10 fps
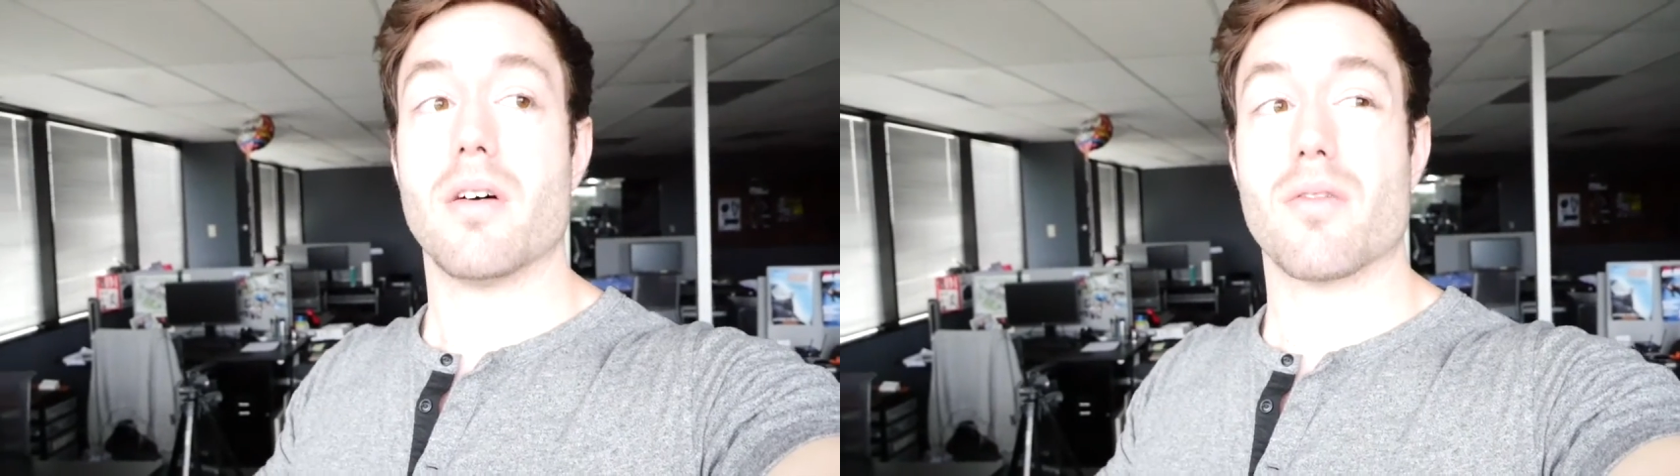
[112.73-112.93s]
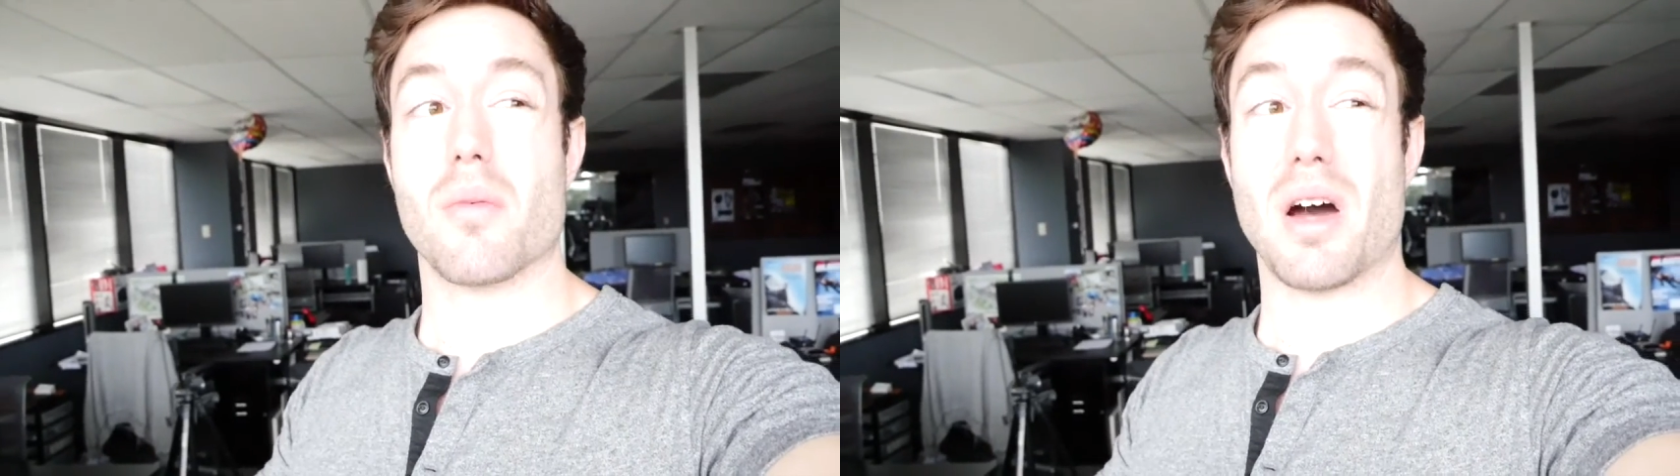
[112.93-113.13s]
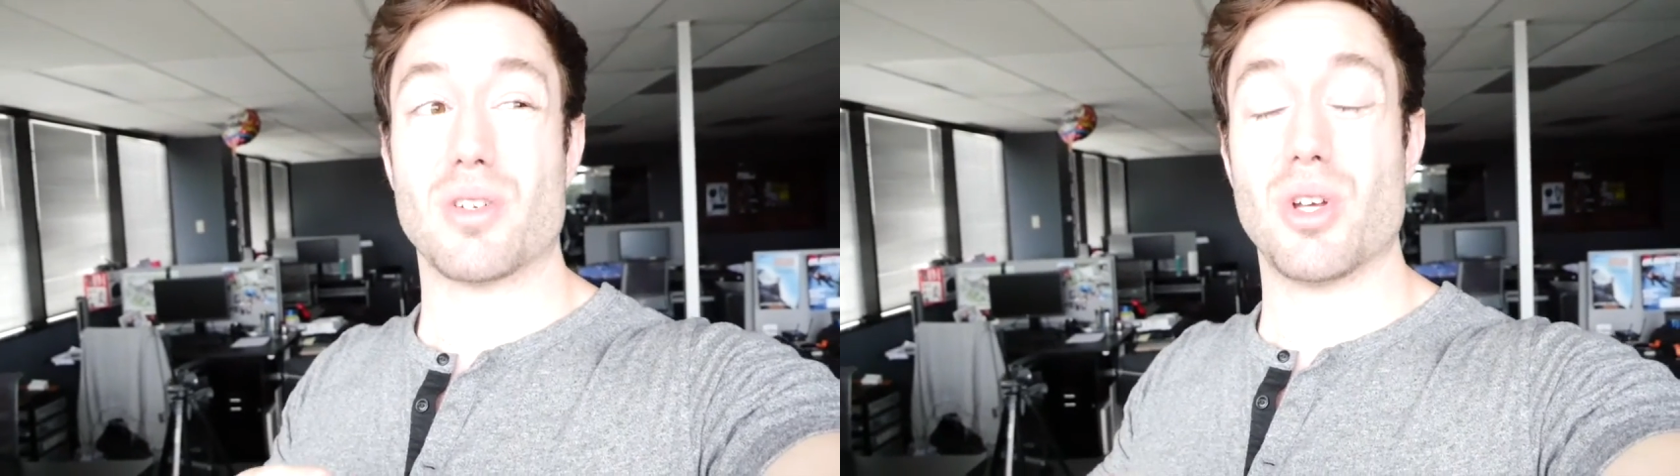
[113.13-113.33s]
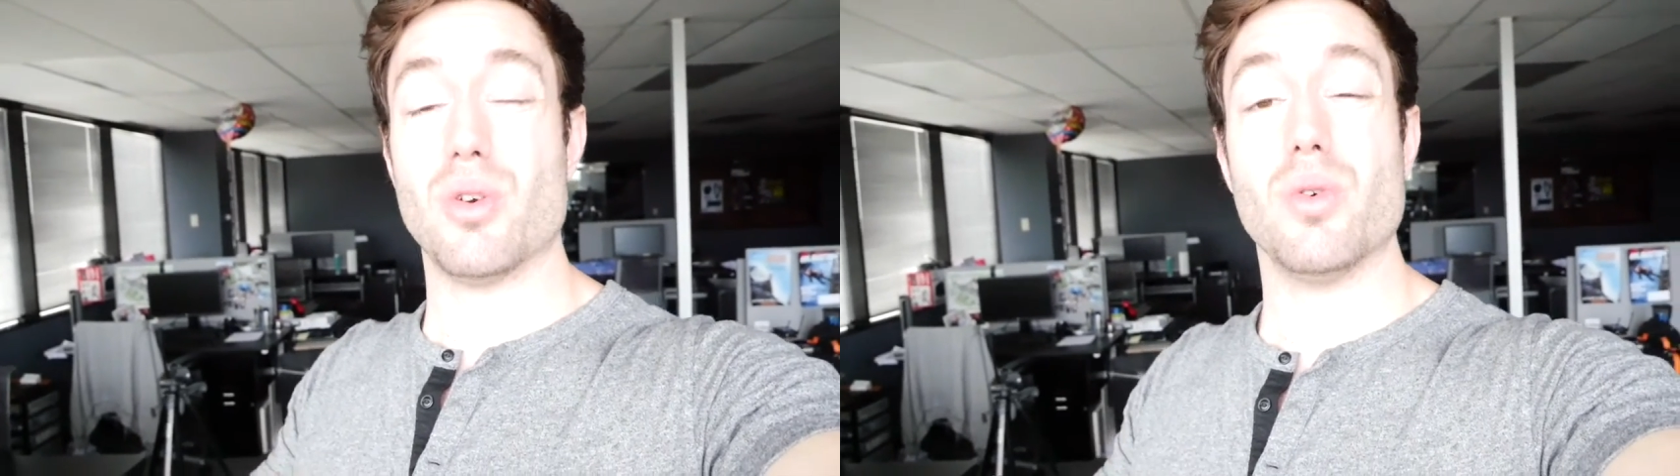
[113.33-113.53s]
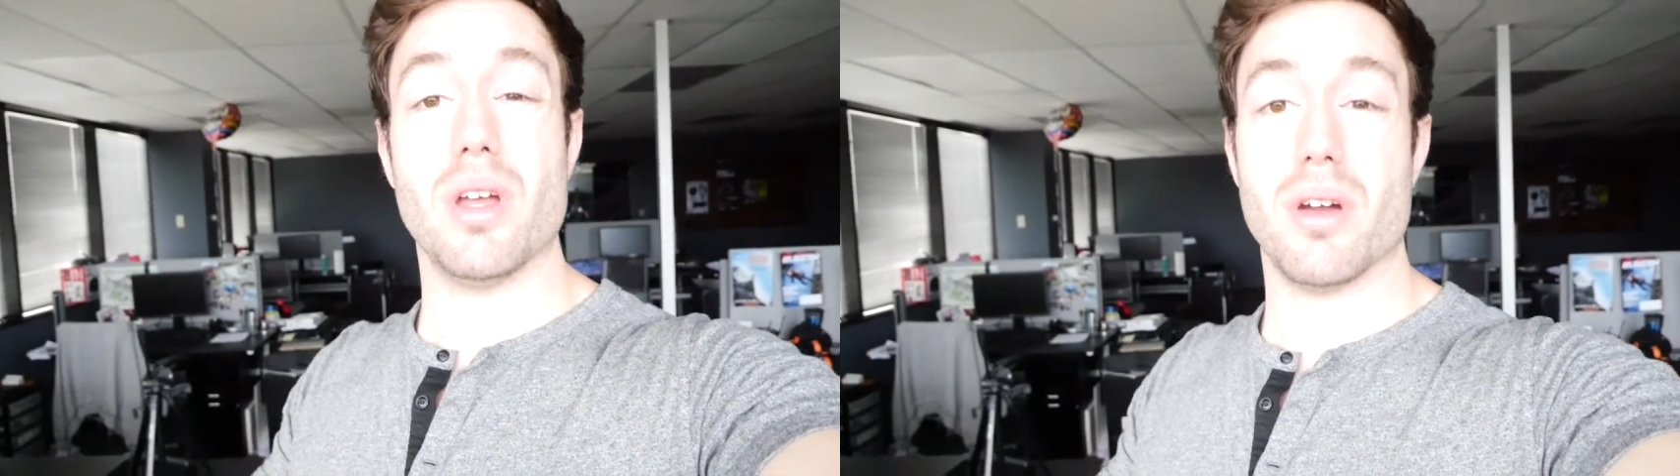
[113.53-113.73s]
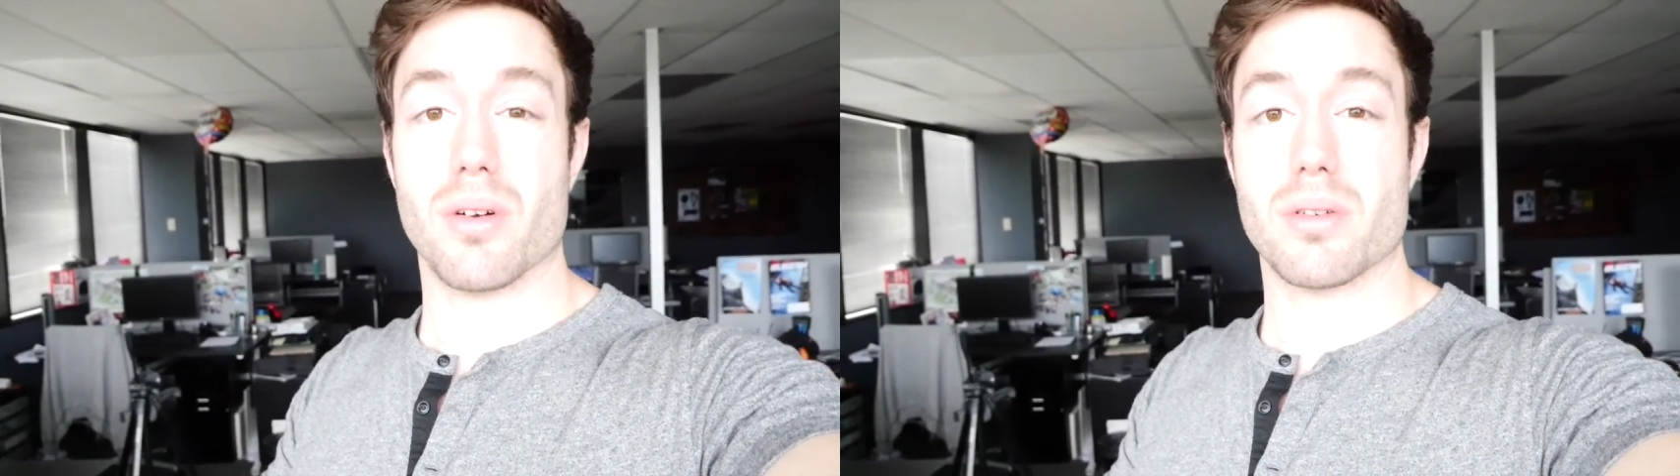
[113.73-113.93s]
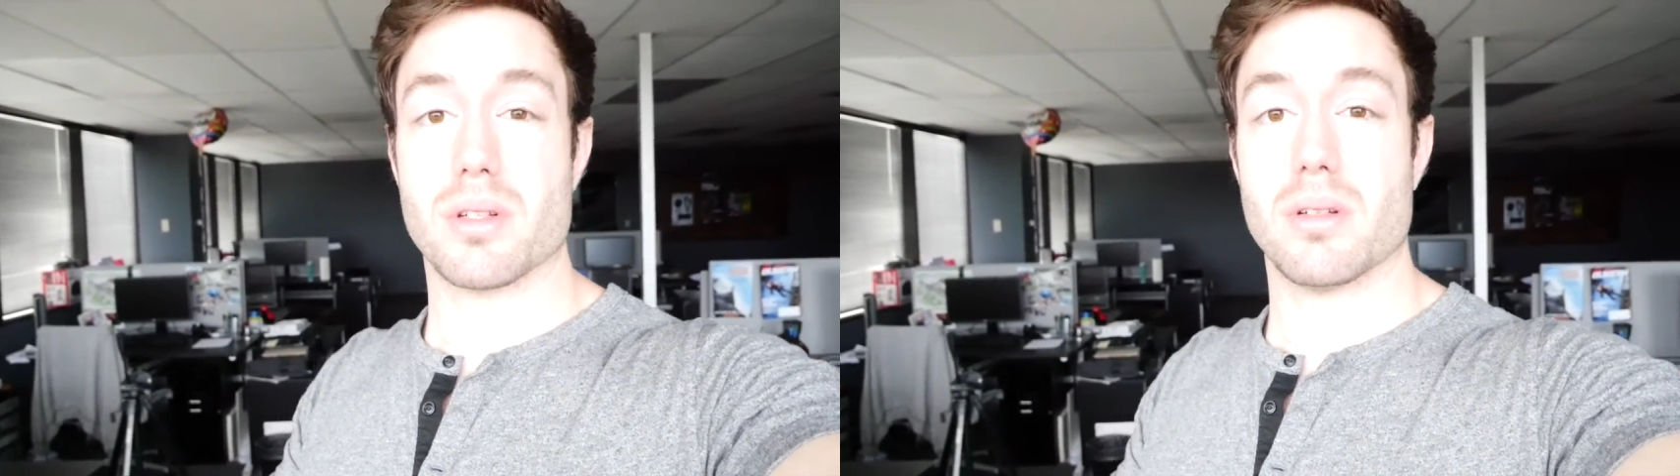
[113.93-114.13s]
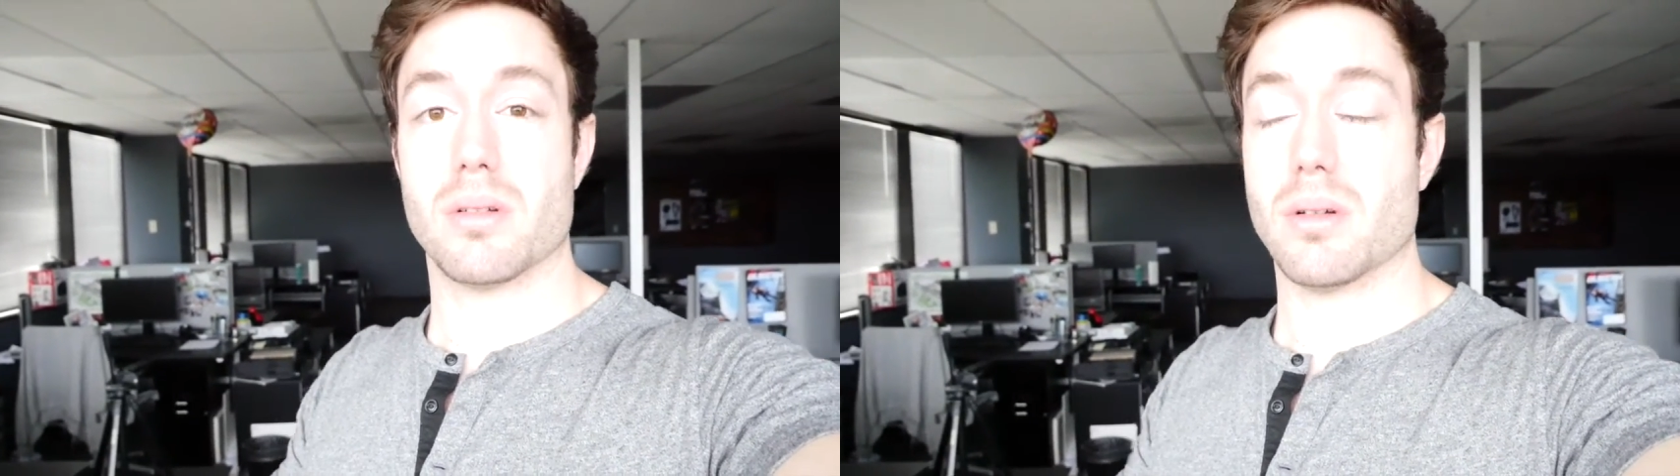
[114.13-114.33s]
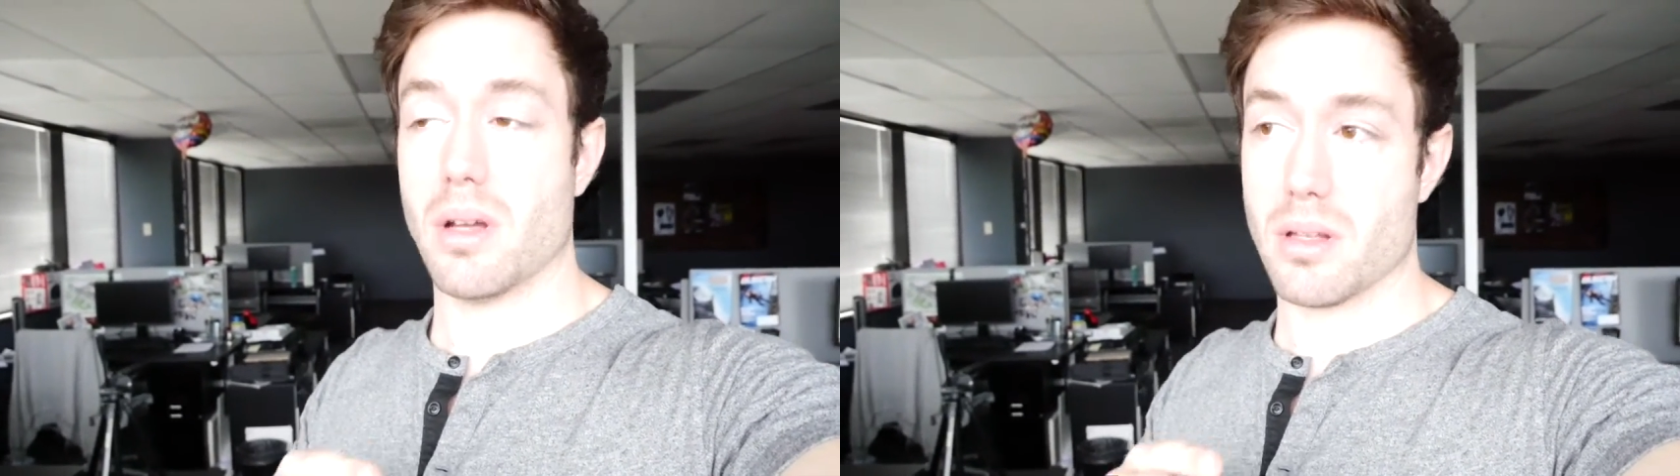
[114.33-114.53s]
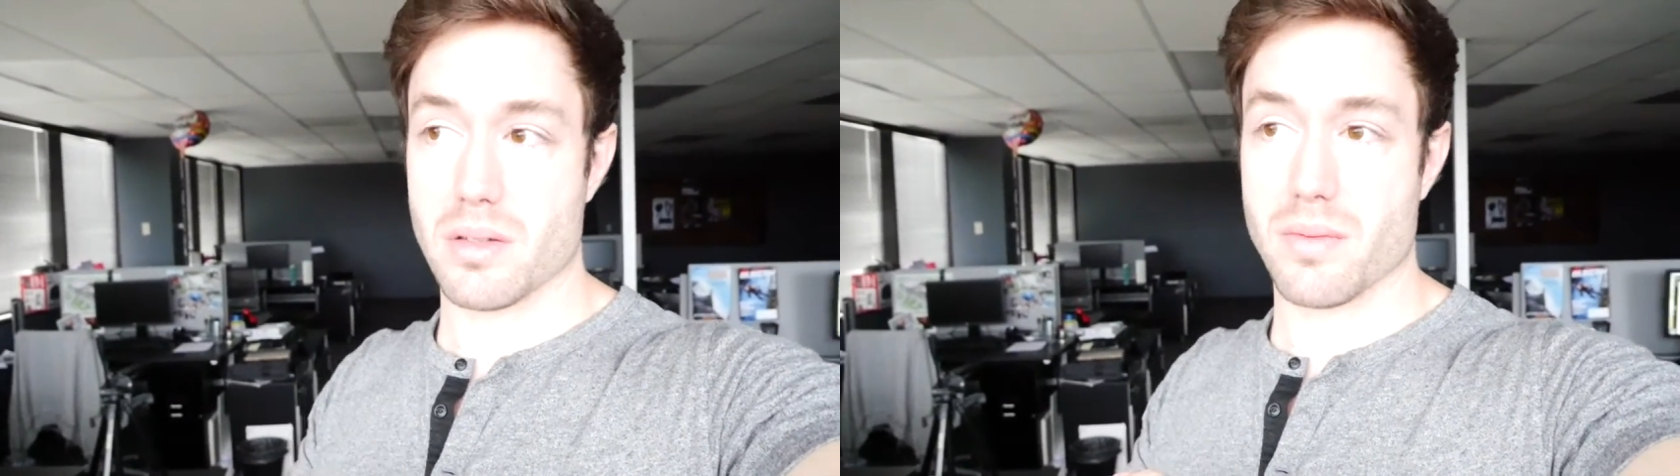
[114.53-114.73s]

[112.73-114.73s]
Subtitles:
for about 2 years in this